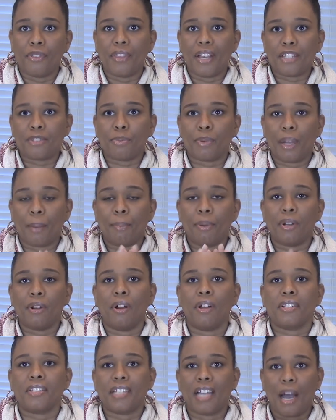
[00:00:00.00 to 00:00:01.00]
That's what I put
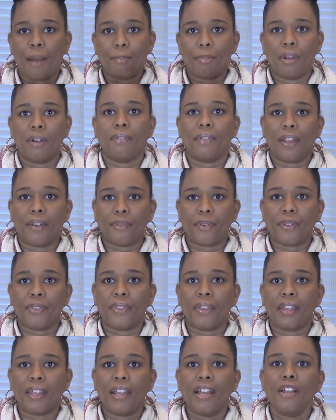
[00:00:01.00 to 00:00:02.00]
on top of
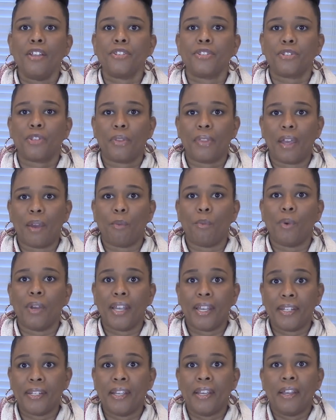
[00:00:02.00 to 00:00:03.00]
everything else, so that
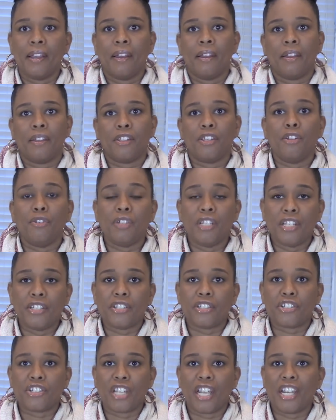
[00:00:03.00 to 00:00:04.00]
when you need to
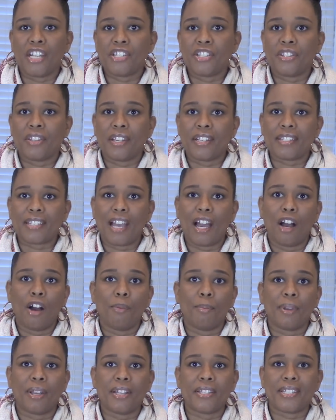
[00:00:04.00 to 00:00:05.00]
change things
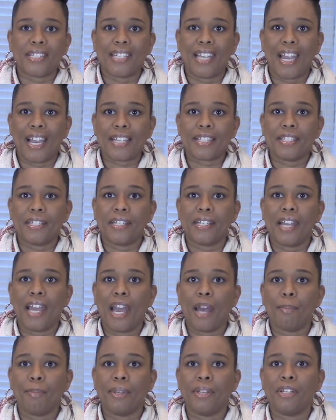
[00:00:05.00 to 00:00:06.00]
out because an accident
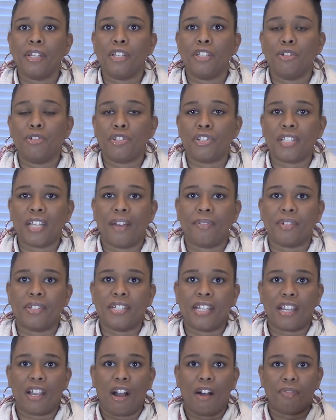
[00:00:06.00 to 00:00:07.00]
happened, you just have to
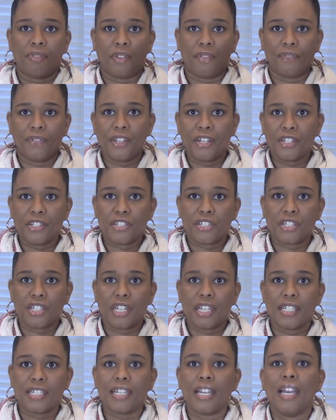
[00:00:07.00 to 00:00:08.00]
take off the fitted
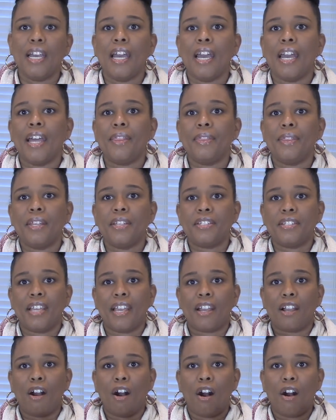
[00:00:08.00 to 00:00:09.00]
sheet and then
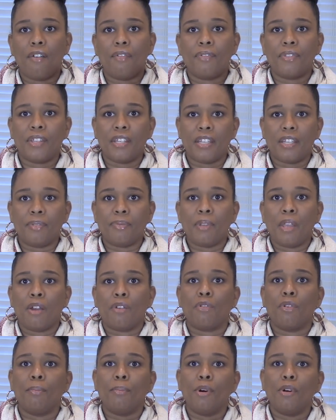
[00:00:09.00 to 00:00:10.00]
take off the
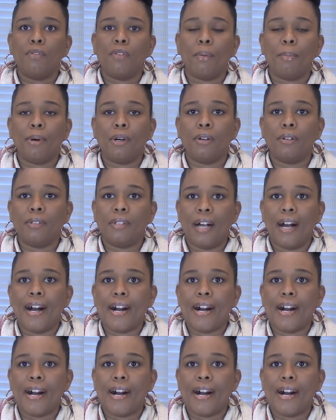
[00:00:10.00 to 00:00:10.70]
removable